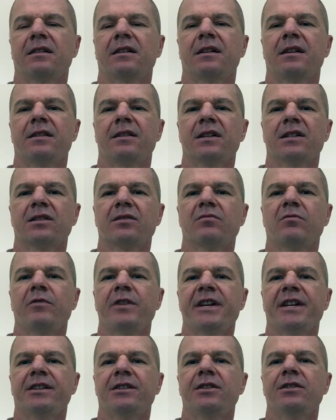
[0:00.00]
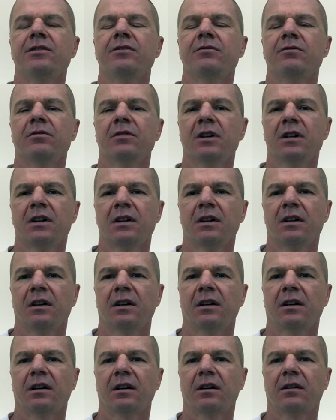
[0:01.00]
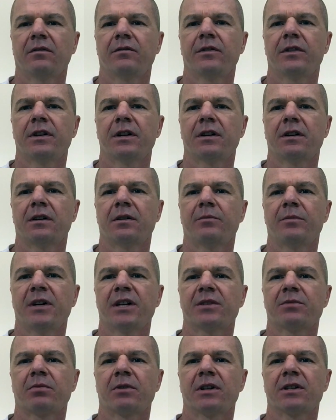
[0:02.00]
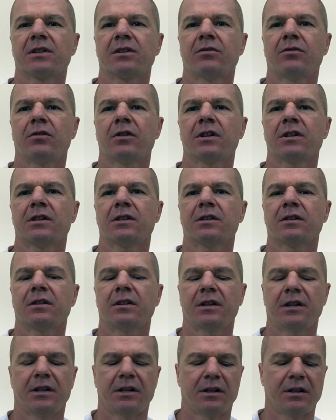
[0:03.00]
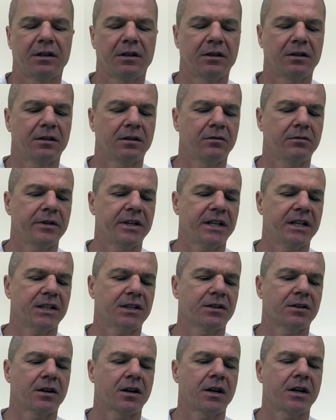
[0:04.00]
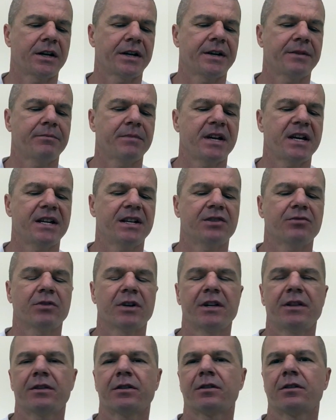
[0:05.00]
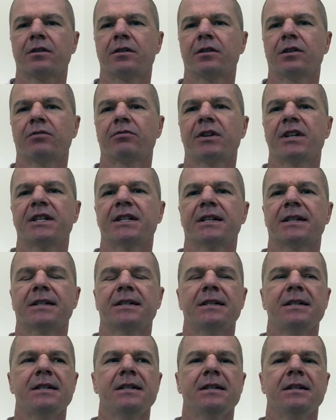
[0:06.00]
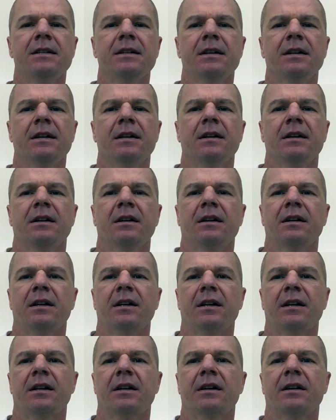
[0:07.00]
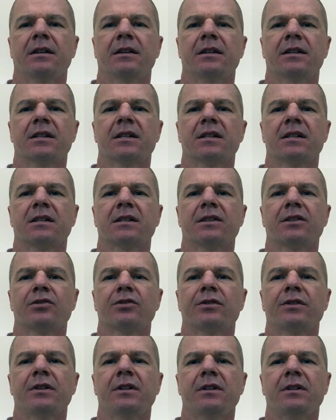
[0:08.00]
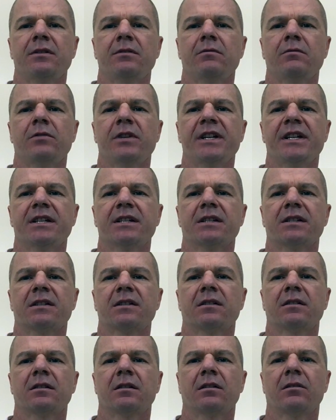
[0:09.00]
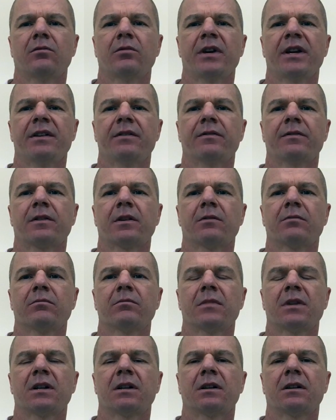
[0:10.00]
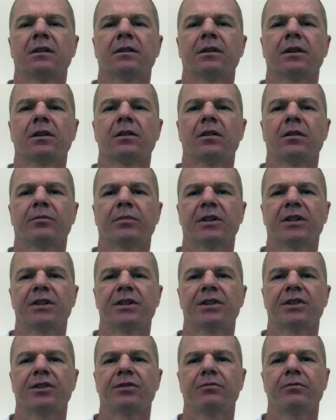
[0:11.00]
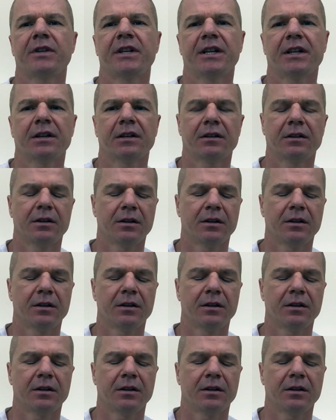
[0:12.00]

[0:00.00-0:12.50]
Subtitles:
and this is week 2 of the bench press course, and the week starting May 23rd, 2016, and this is 13 weeks away from the competition week.